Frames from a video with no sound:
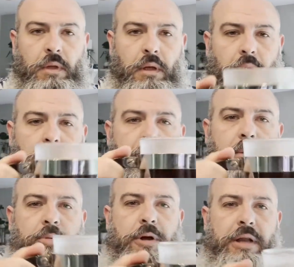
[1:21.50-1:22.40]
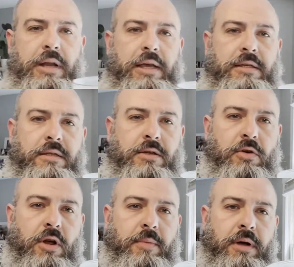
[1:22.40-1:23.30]
All right, a pretty nice
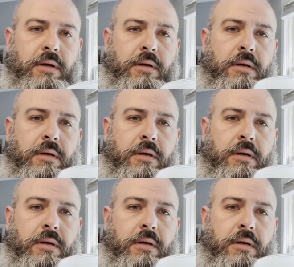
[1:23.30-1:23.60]
crema